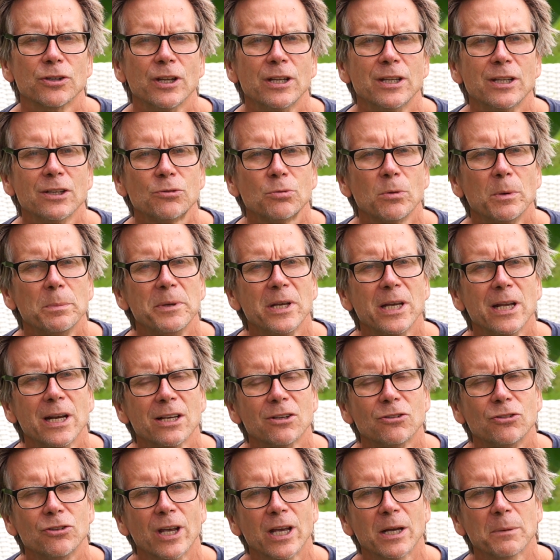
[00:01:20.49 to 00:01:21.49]
And this would be an
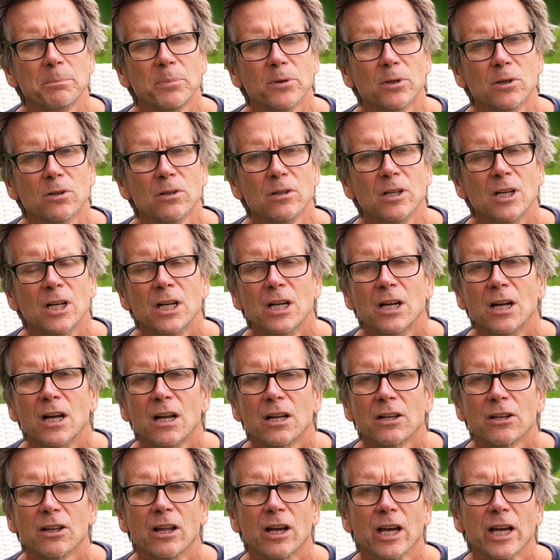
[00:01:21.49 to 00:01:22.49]
example
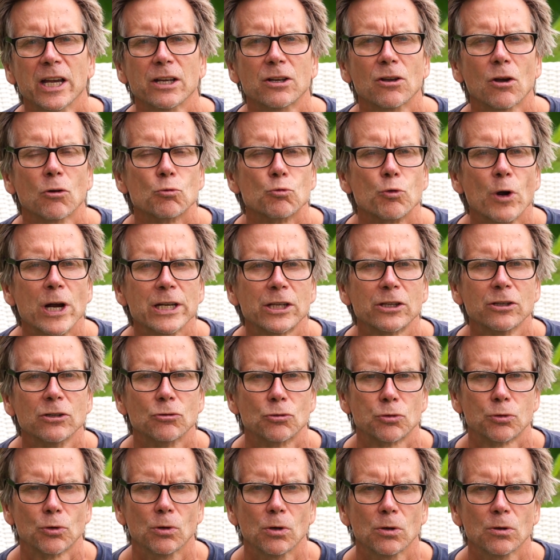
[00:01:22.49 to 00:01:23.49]
like rent
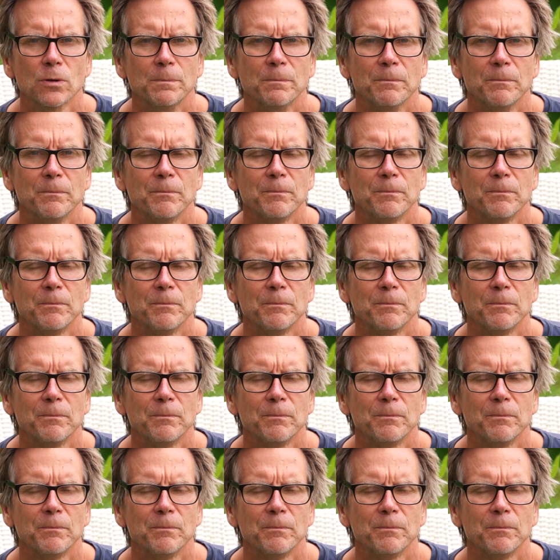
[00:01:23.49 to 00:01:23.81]
control.